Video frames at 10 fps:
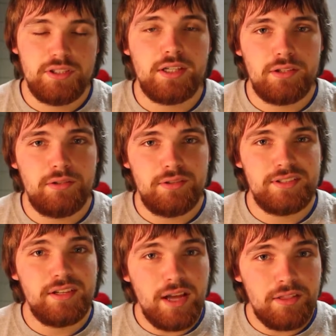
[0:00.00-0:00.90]
Jakku
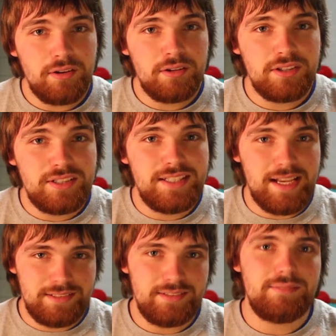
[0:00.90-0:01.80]
is another
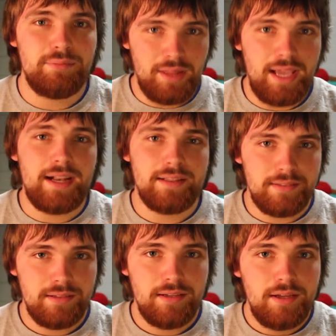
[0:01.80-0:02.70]
desolate
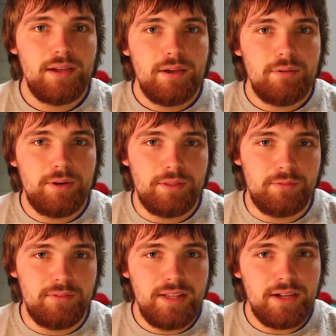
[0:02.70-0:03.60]
planet with
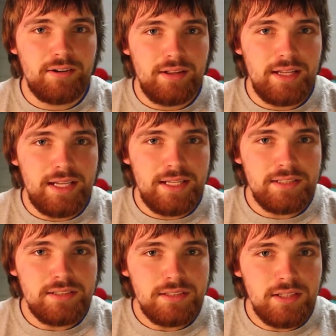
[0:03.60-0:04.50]

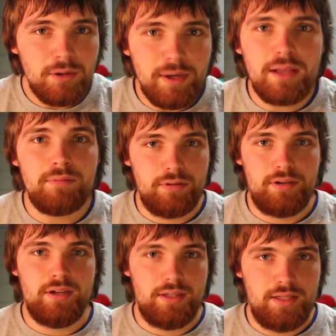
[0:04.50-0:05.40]
literally nobody
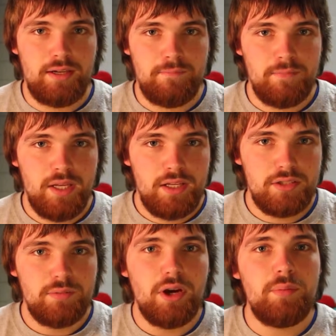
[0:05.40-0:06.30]
important on there.
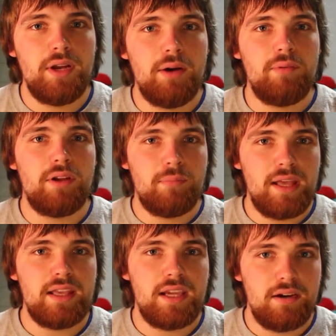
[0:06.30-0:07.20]
So we open up with our
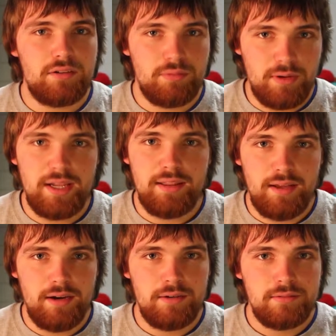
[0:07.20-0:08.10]
main character, Rey,
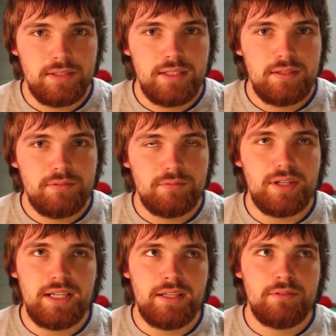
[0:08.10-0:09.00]
there.
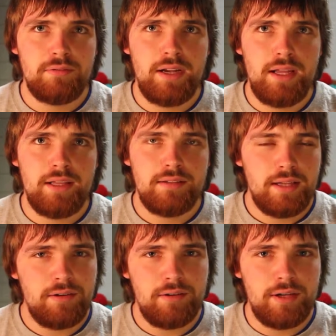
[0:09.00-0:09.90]
Rey.
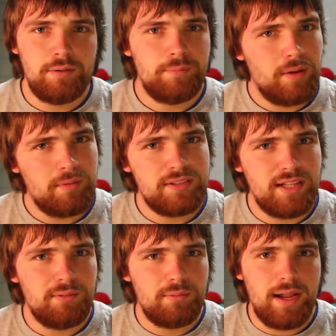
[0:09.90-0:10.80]
I don't know. I'm going to
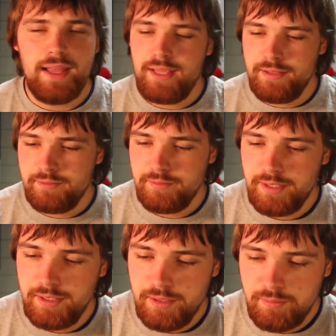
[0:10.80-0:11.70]
say Rey,
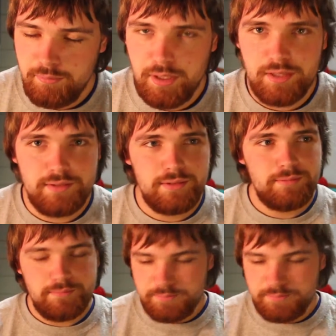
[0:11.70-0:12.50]
because